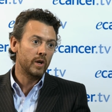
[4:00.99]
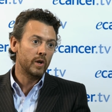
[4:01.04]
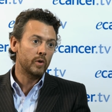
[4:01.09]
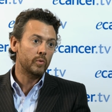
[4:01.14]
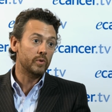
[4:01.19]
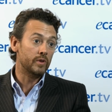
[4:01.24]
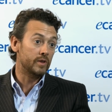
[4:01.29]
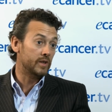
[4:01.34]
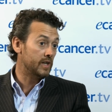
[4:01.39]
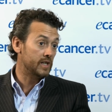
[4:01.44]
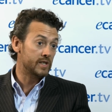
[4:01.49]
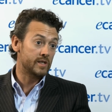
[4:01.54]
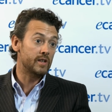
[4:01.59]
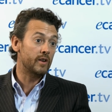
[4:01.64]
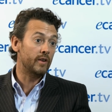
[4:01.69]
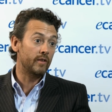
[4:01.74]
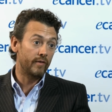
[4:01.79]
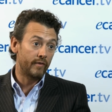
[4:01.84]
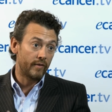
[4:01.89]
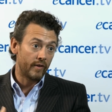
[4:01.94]
with the
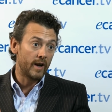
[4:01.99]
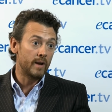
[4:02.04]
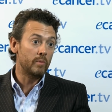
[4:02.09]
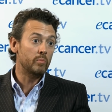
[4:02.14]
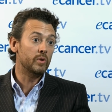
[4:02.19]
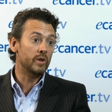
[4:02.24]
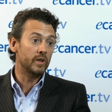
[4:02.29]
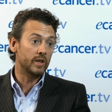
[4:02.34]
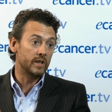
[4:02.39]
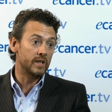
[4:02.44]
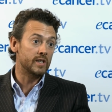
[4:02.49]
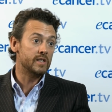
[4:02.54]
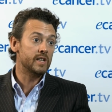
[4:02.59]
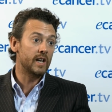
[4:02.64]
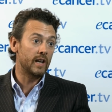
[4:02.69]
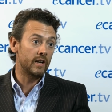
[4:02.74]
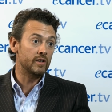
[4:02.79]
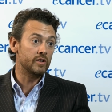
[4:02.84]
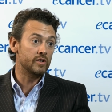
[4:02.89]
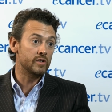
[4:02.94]
necessary framework and
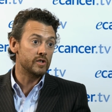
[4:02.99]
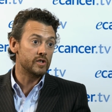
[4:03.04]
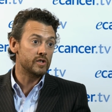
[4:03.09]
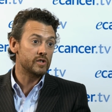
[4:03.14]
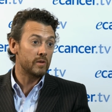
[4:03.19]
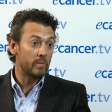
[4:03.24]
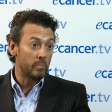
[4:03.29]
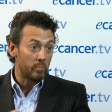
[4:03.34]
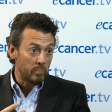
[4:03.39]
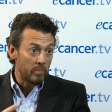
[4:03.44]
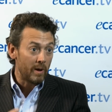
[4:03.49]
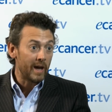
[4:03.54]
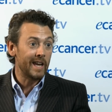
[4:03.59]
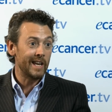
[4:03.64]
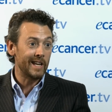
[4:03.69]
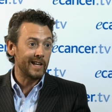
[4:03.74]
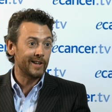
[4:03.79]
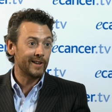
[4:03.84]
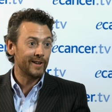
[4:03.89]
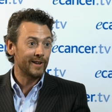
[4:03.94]
intelligence to
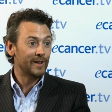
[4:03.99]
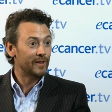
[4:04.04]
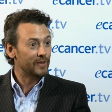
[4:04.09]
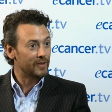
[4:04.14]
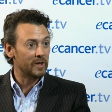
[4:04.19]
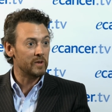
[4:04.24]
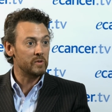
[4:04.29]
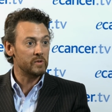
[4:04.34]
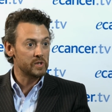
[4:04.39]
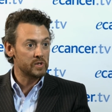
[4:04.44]
make those